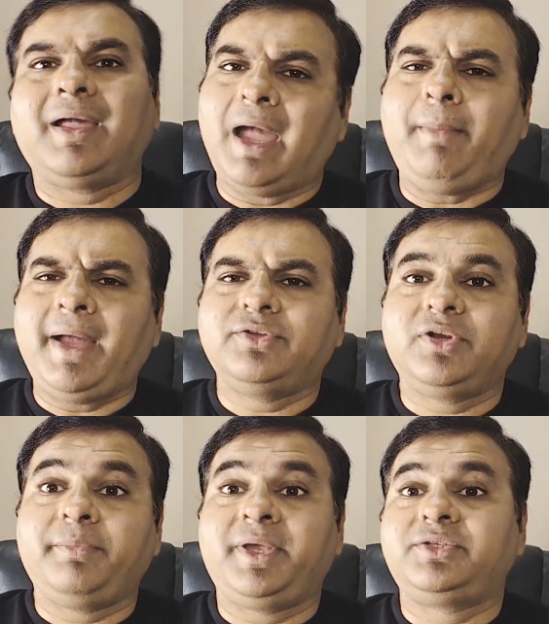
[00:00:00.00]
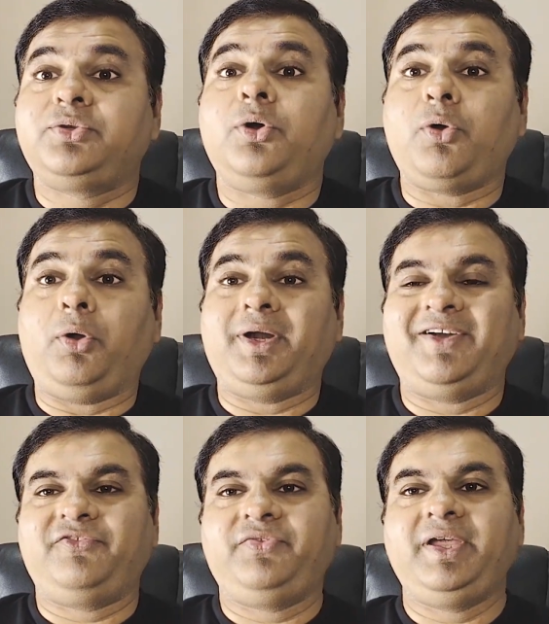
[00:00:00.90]
Gamma actually makes your
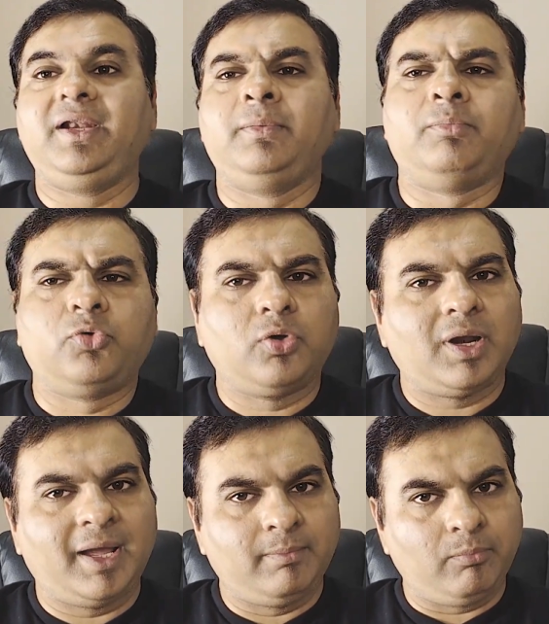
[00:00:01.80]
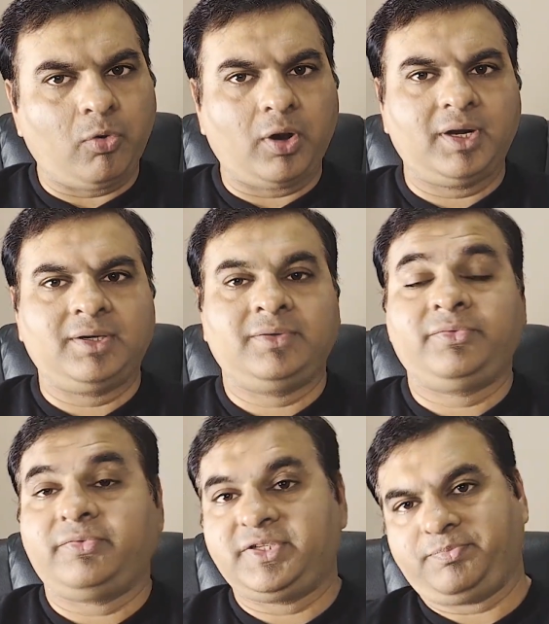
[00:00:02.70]
content feel more like
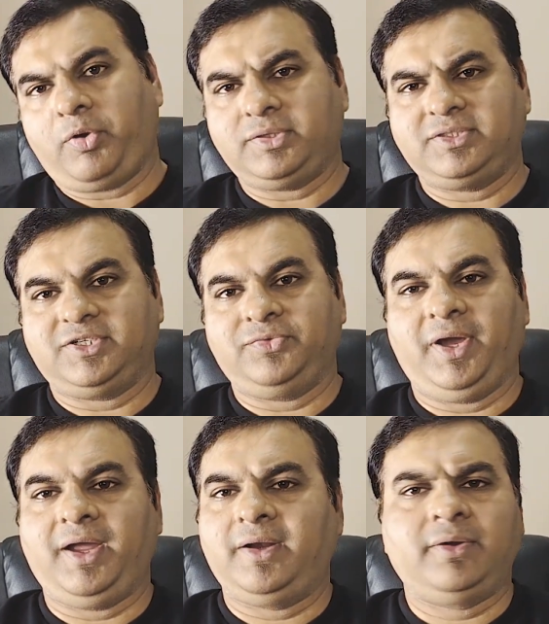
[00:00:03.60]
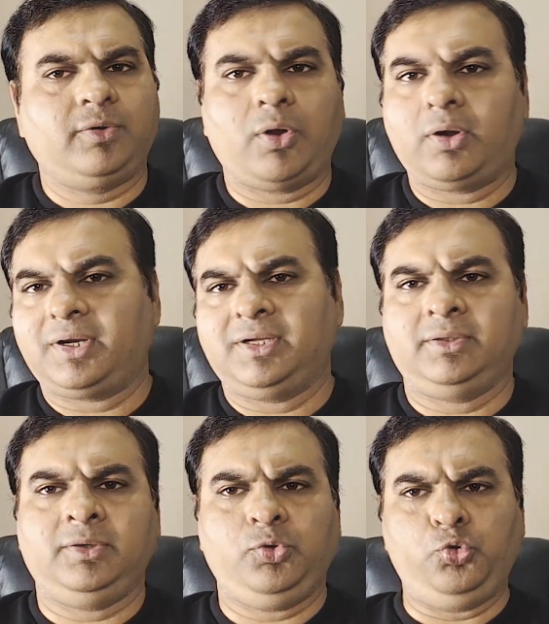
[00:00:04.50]
modern, responsive, and not
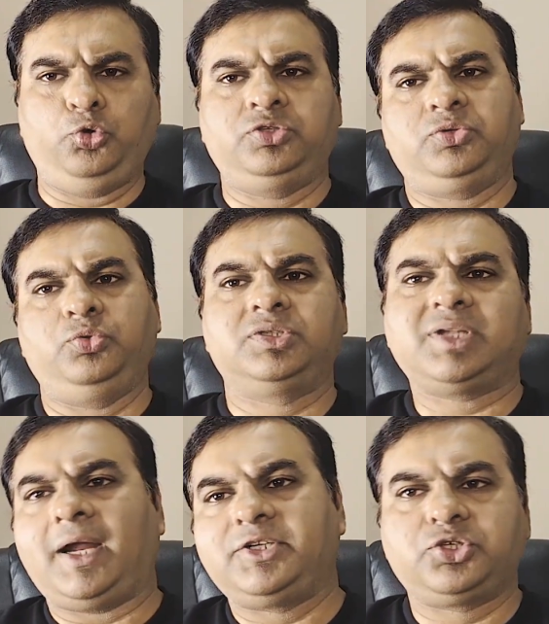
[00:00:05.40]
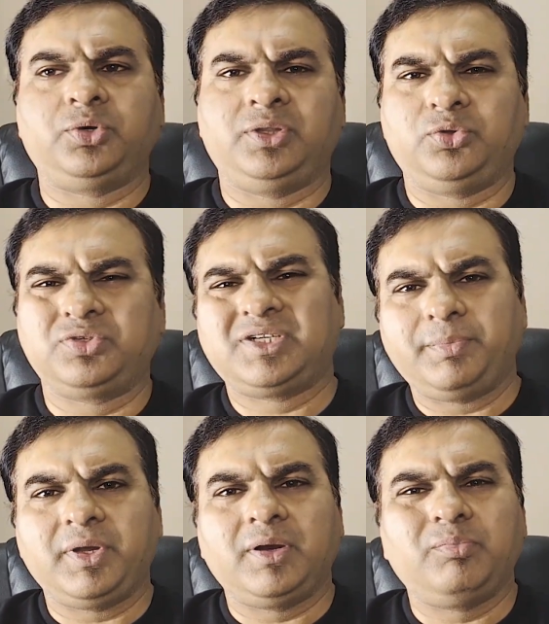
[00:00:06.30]
an old school slideshow and those
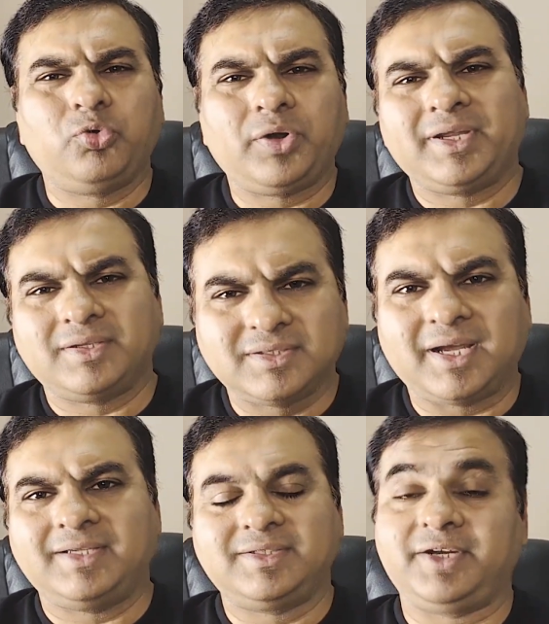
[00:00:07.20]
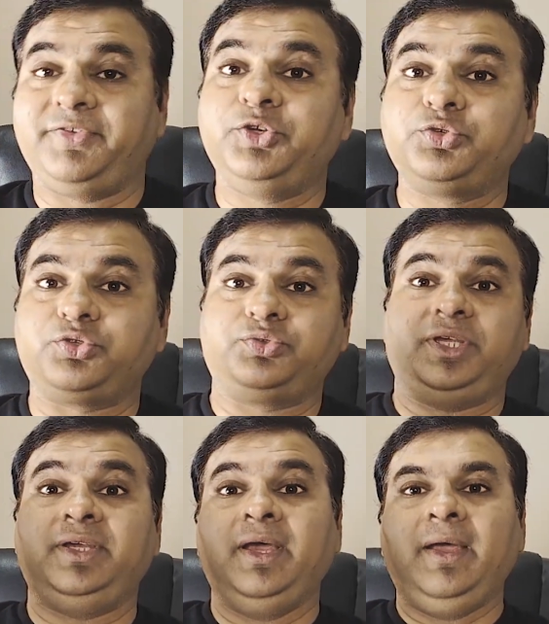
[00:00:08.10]
typical boring designs that we used to
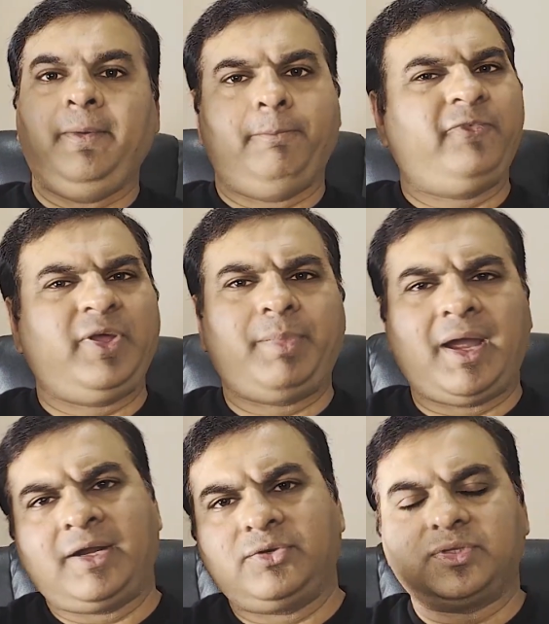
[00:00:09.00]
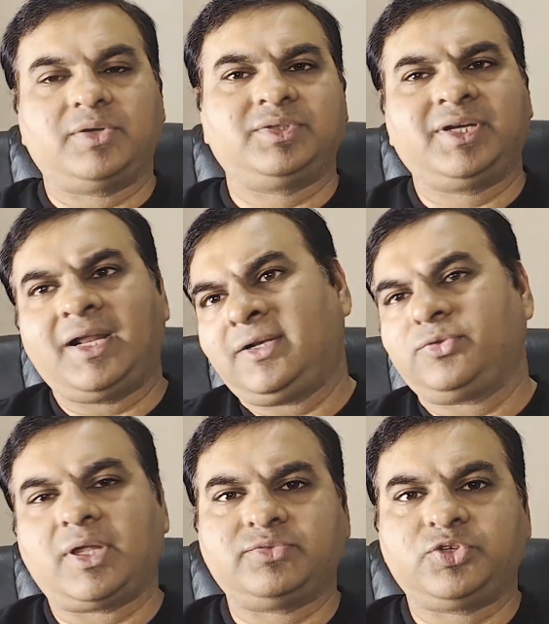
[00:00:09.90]
see way back in 2010,
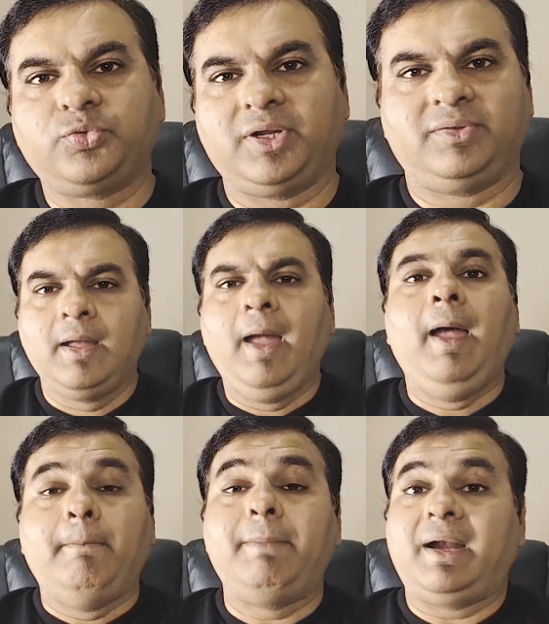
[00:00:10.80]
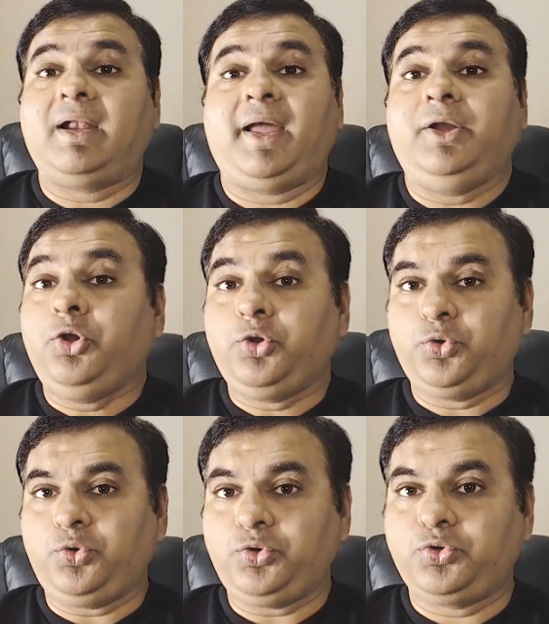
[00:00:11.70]
2012. But like
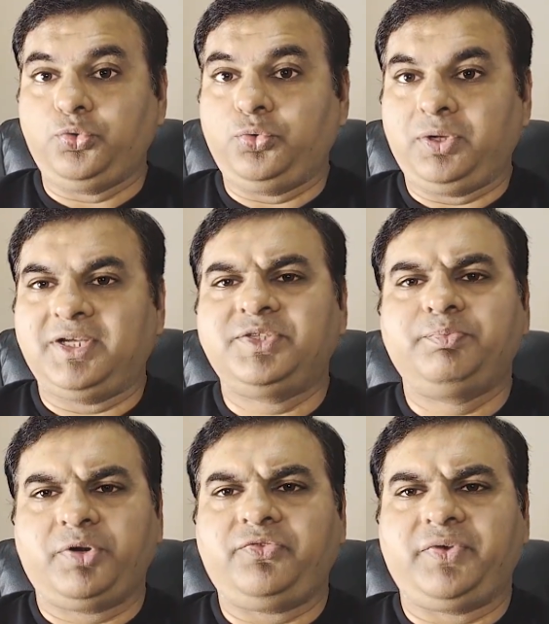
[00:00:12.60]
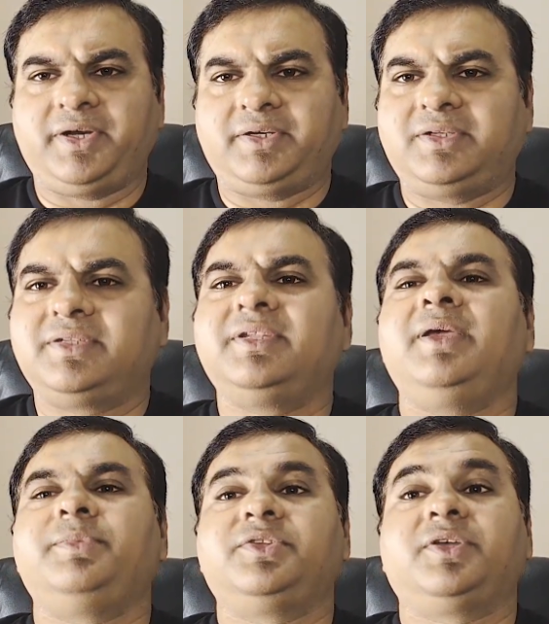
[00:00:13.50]
no tool is perfect,
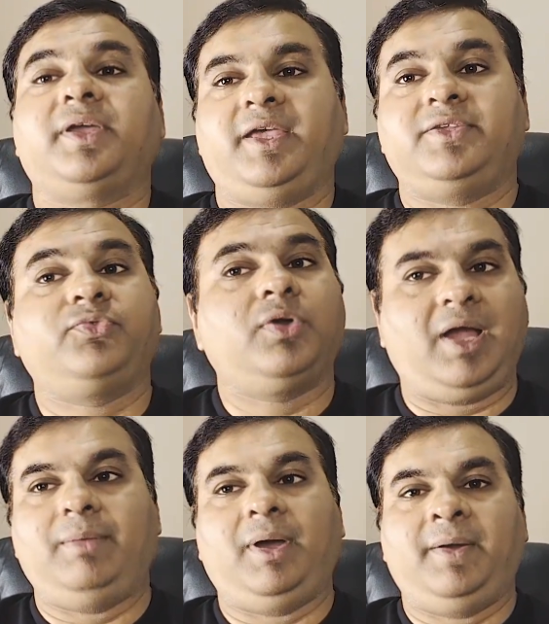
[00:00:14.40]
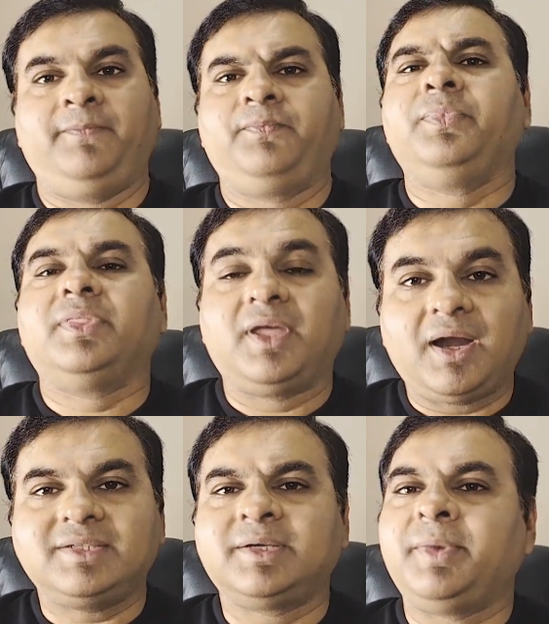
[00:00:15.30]
same is the case for Gamma. There
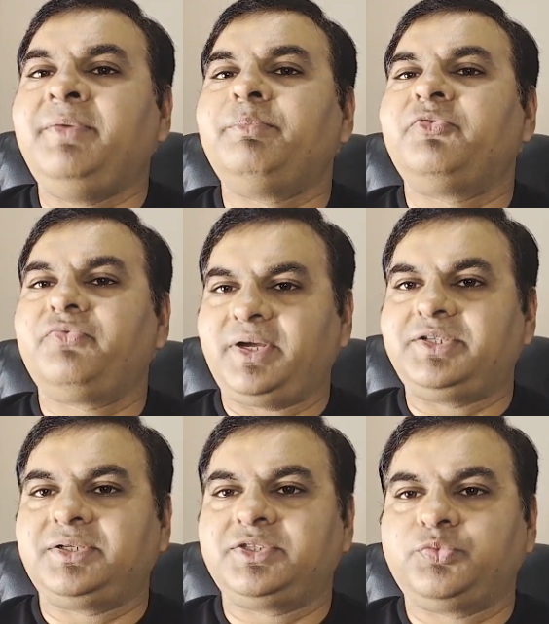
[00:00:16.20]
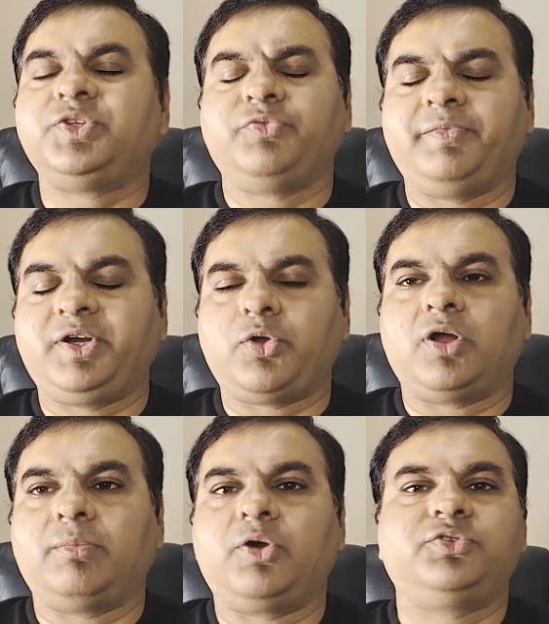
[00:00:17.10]
are some imperfections which we will
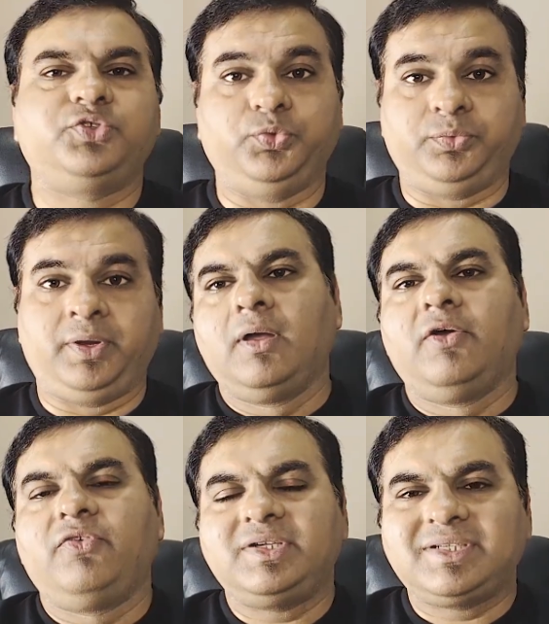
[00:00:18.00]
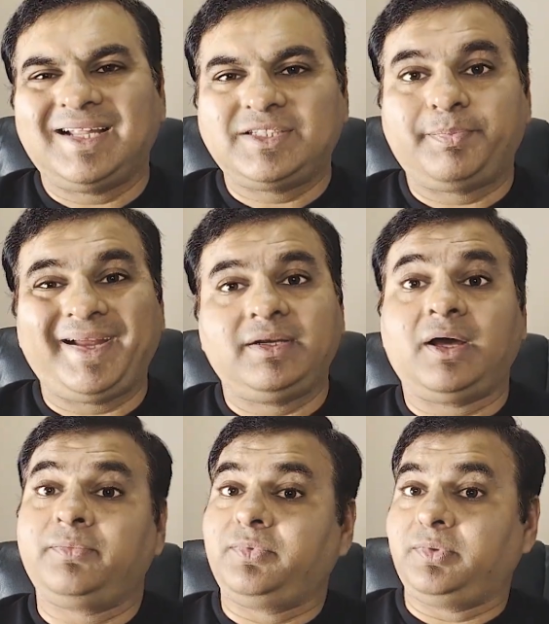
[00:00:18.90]
talk about soon. First, let's break
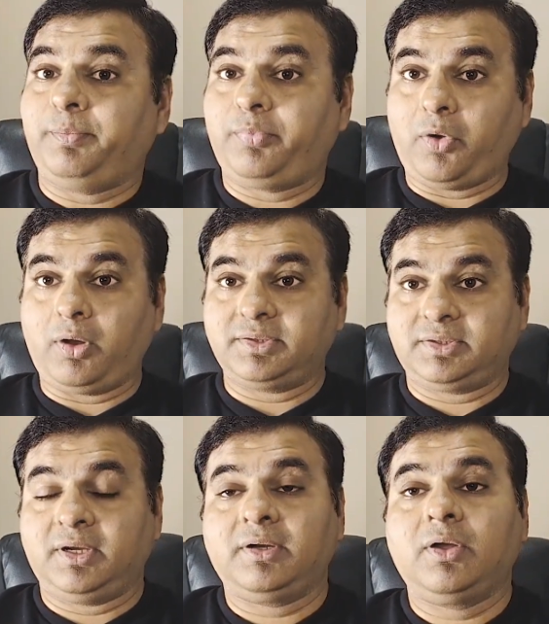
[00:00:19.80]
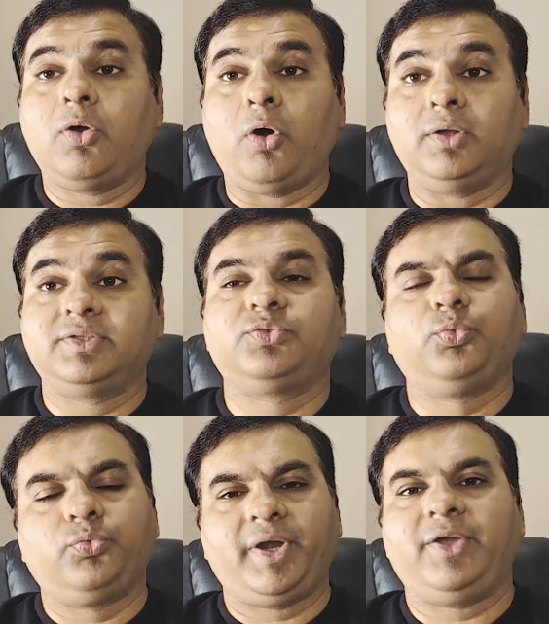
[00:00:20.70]
down the pros and cons
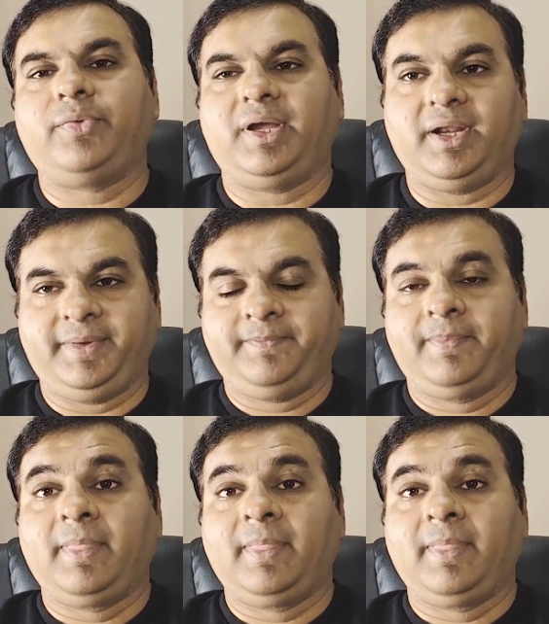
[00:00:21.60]
very quickly.